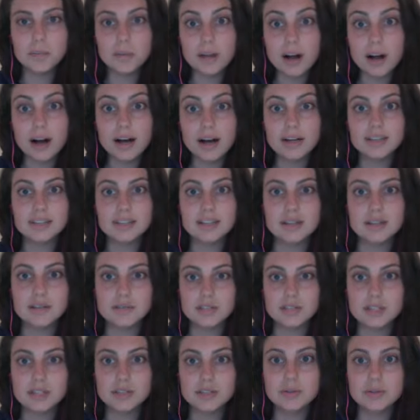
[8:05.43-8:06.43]
blogs and the
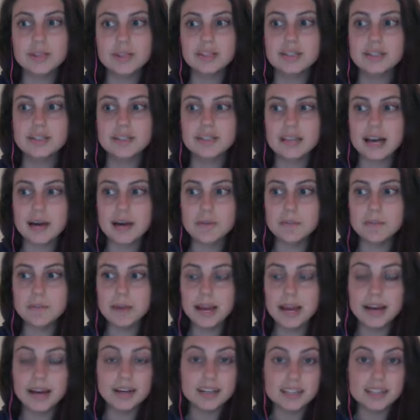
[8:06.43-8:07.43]
resources that
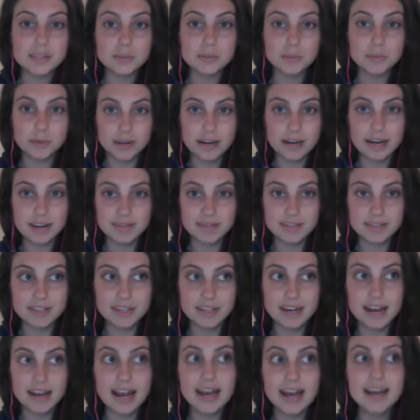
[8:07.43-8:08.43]
parents would have
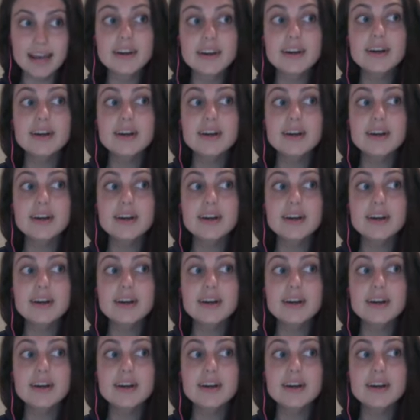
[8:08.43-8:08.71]
today.